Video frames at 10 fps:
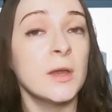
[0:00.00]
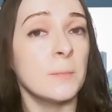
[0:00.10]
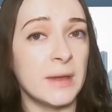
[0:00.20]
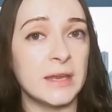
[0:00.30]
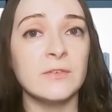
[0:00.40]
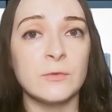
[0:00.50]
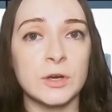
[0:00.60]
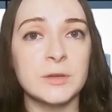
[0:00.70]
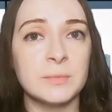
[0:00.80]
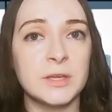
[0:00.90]
many
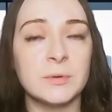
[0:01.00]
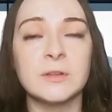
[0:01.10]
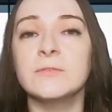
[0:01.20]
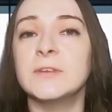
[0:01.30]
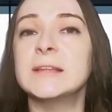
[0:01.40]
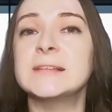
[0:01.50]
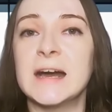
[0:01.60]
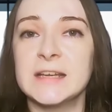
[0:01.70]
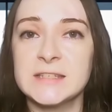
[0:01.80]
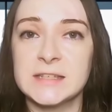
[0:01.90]
foreign people feel
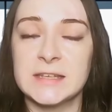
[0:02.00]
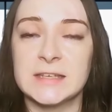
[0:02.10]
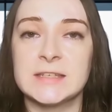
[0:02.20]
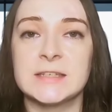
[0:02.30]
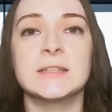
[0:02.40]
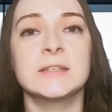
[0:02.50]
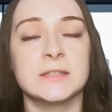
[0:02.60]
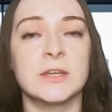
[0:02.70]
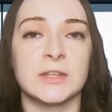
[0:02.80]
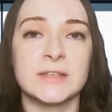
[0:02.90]
isolated
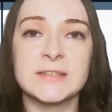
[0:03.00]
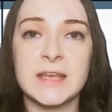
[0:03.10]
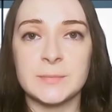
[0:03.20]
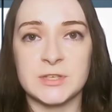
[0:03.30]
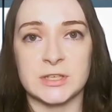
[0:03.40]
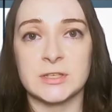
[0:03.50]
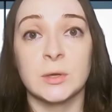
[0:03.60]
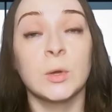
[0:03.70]
and not accepted,